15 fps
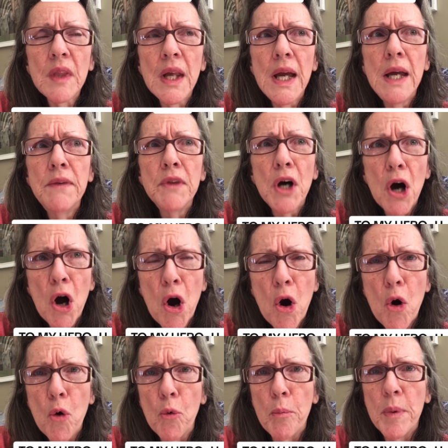and the
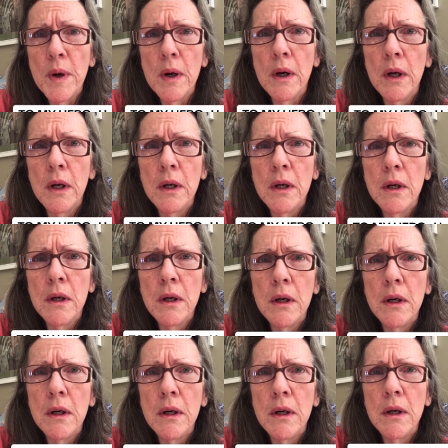hope
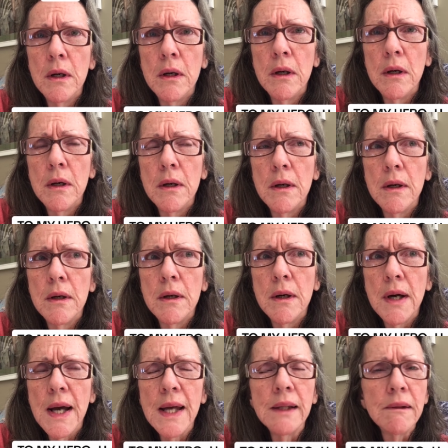
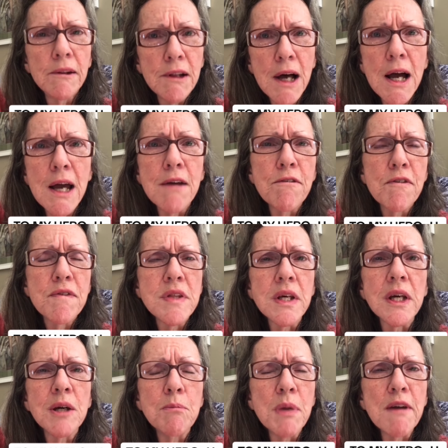and life that
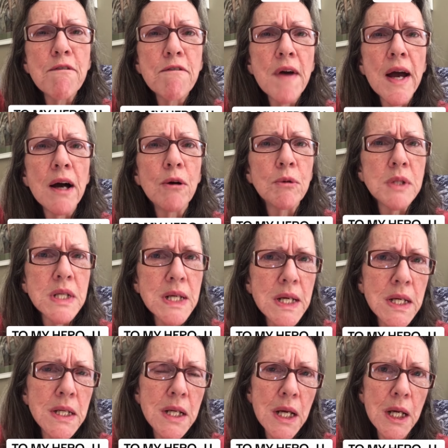can be found
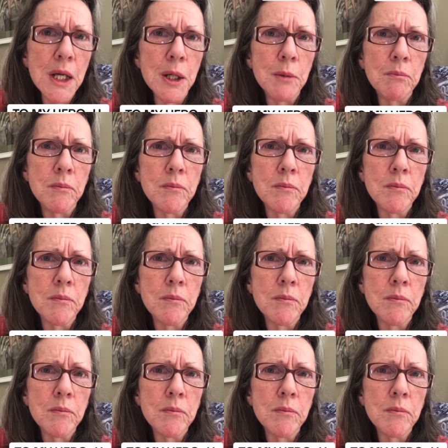in Him